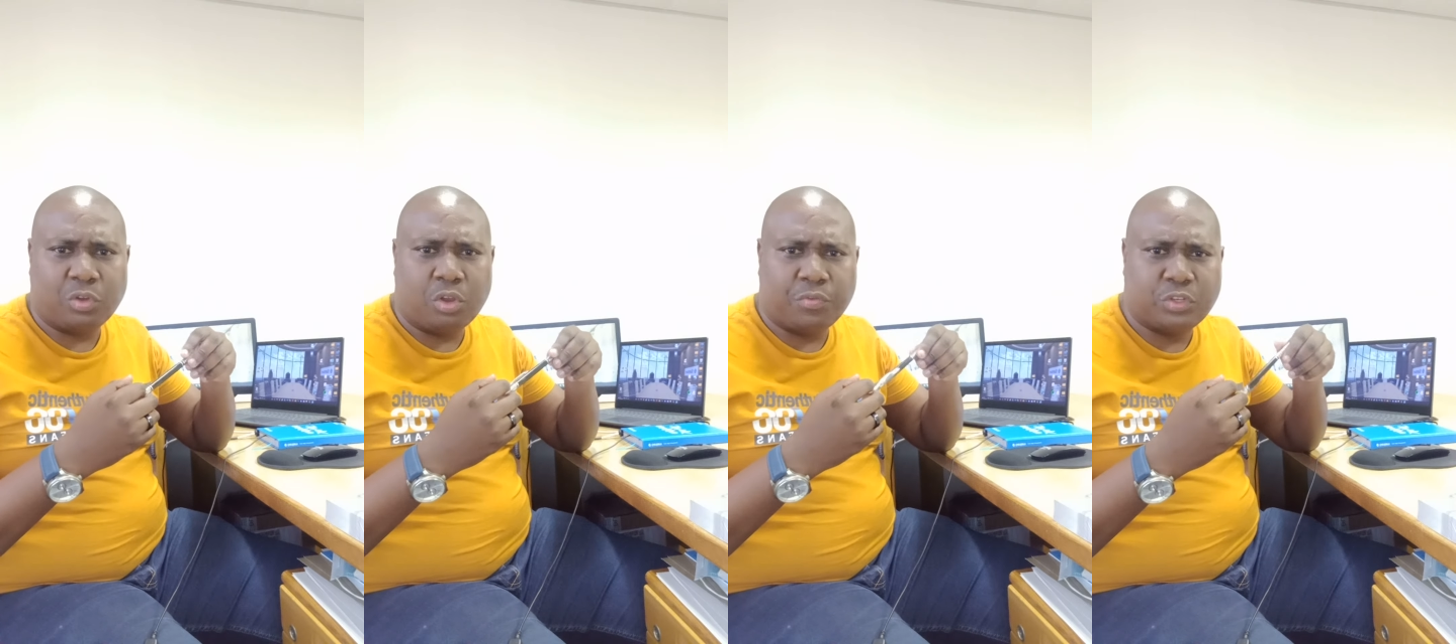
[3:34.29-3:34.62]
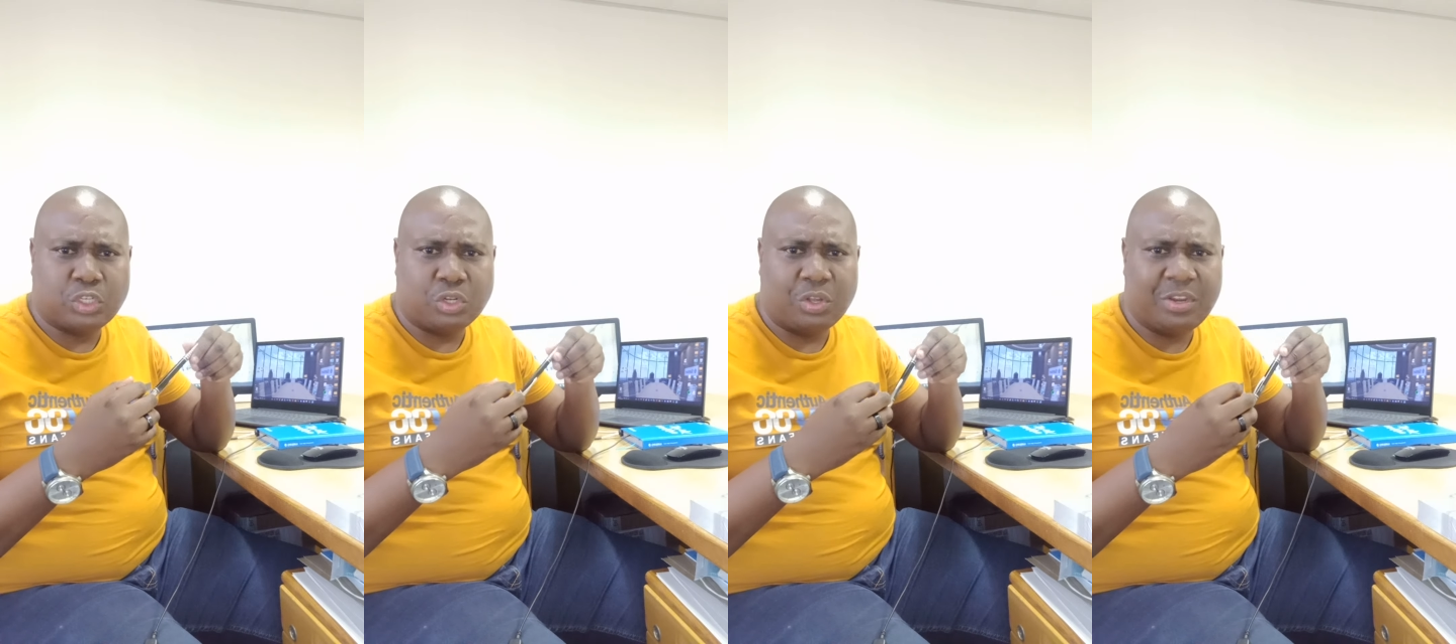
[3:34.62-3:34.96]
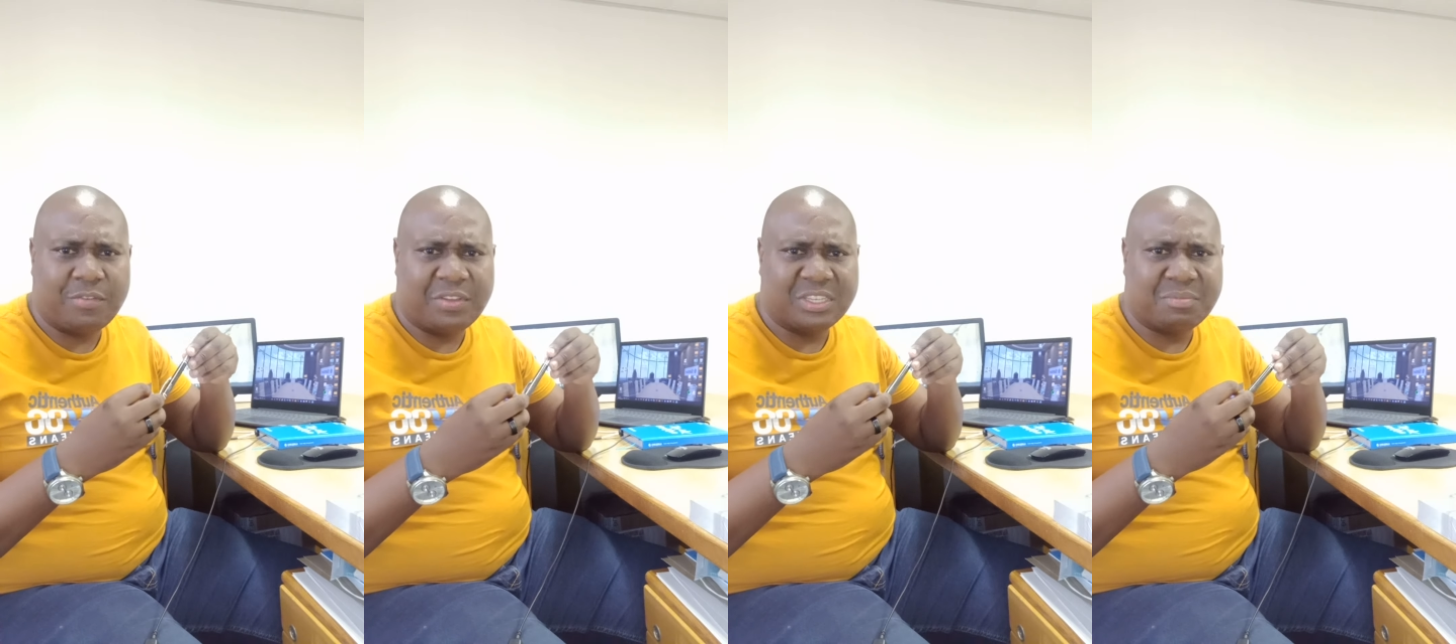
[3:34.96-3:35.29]
offshore
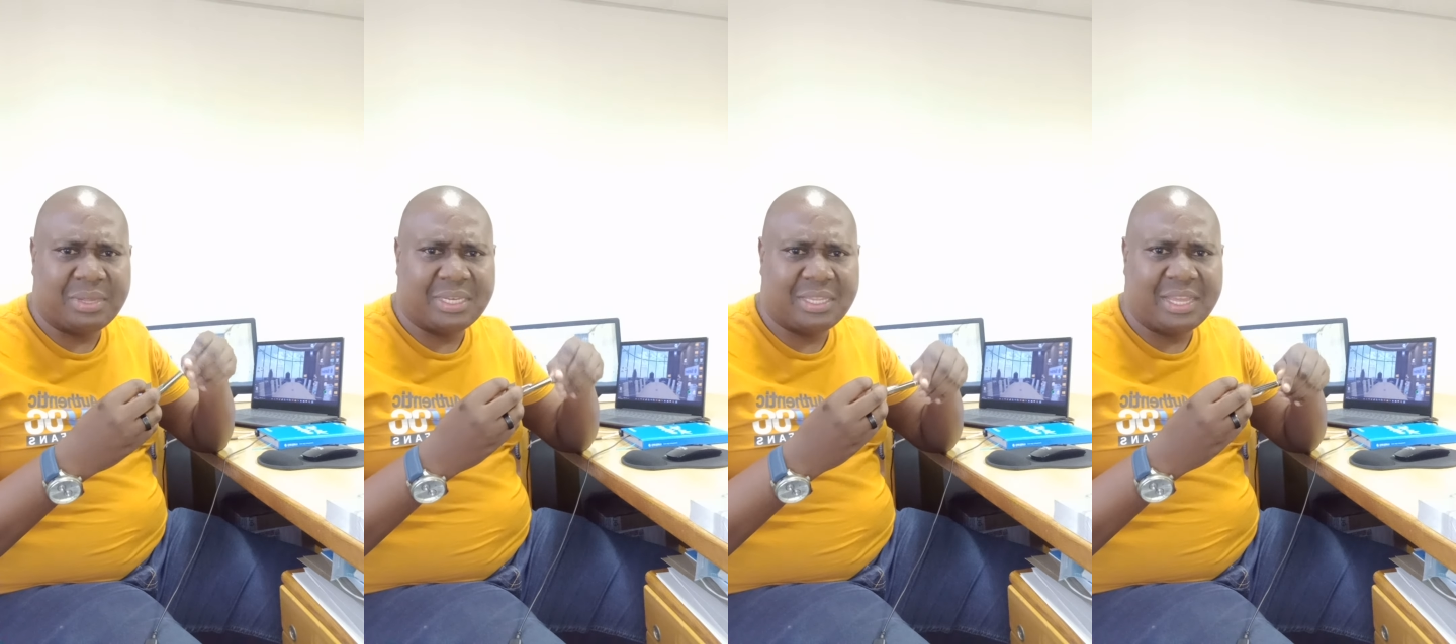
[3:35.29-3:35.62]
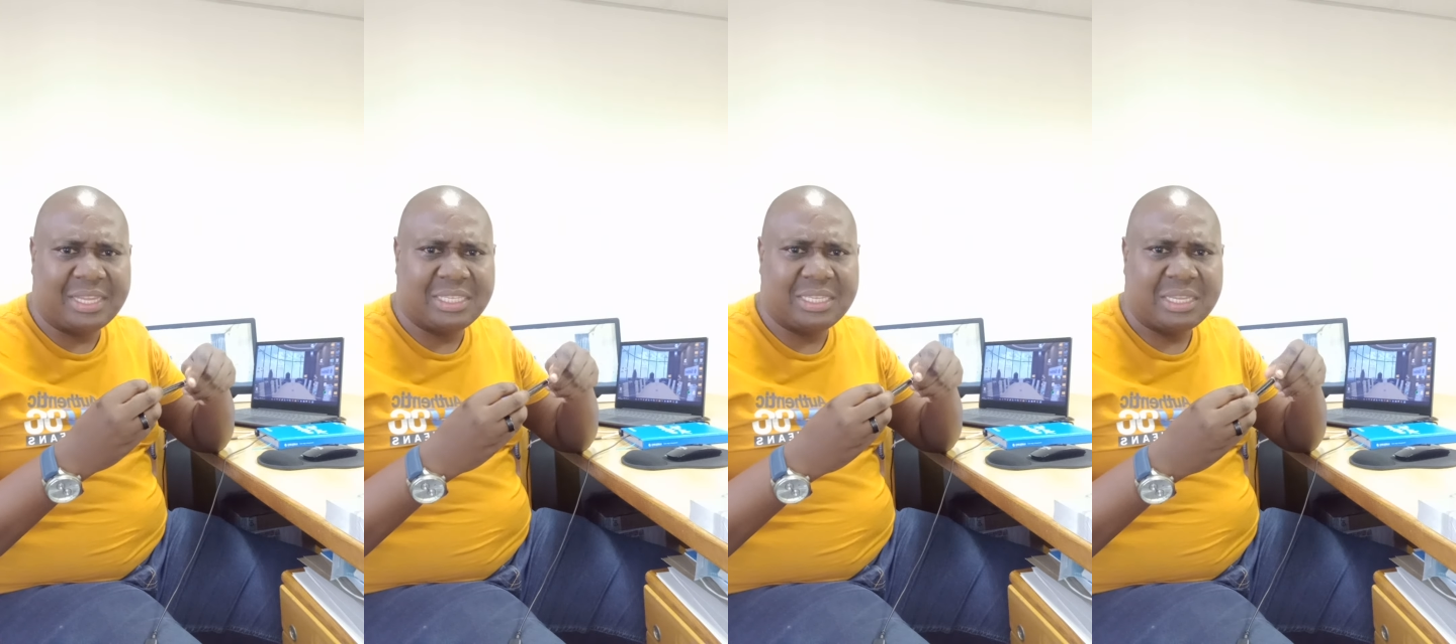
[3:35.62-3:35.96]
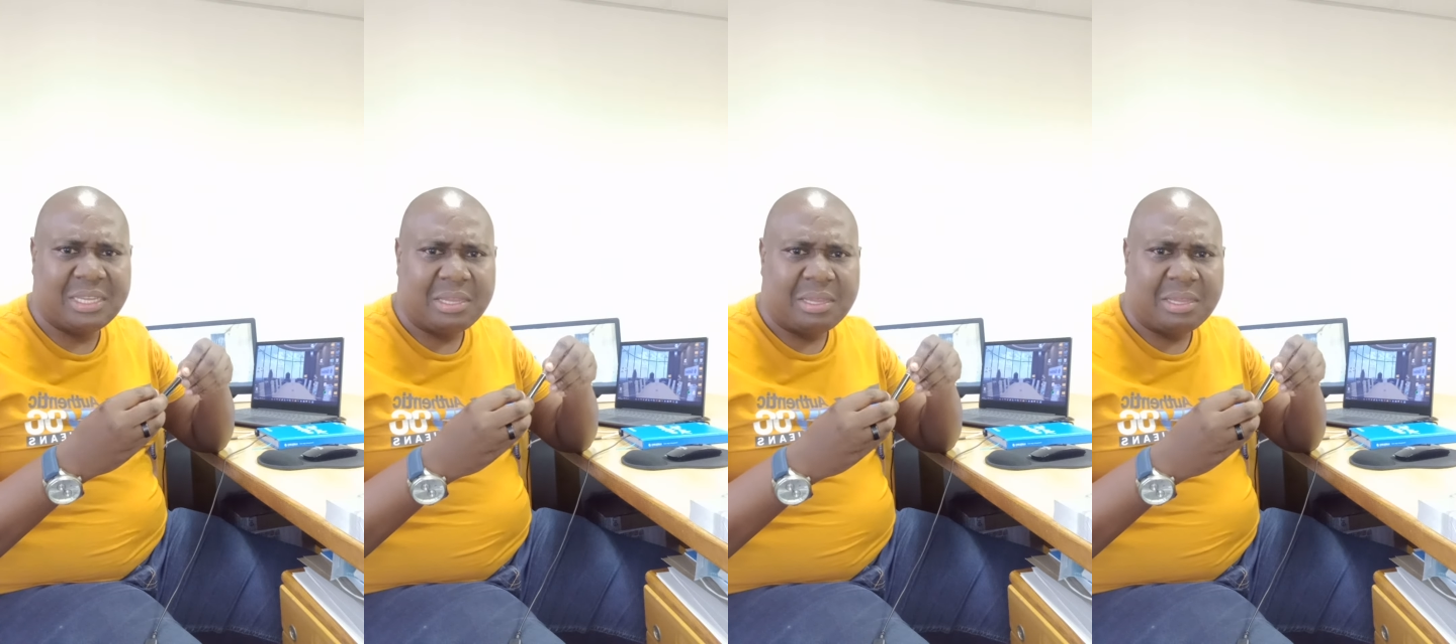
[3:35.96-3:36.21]
investment that